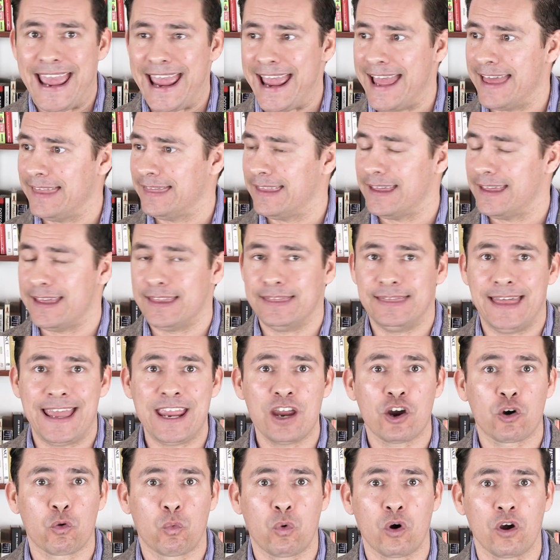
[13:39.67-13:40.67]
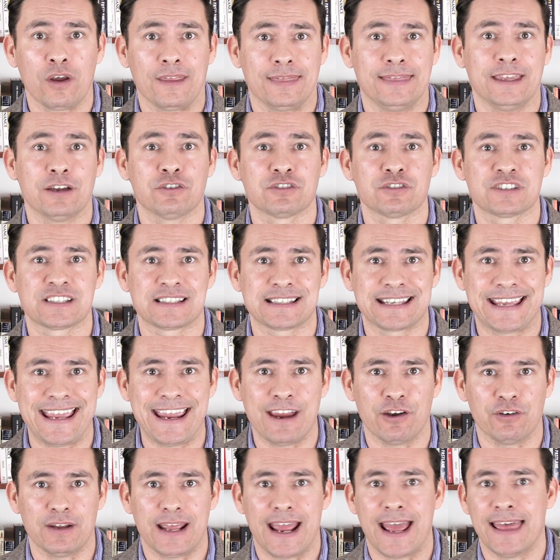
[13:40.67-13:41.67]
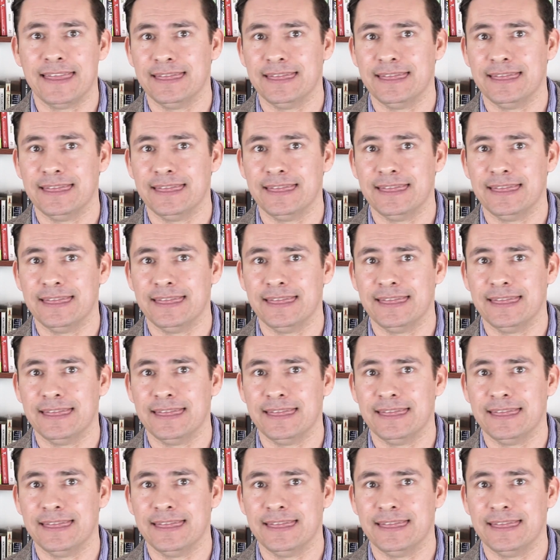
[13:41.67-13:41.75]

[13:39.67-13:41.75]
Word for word: and they are worried. They're scared.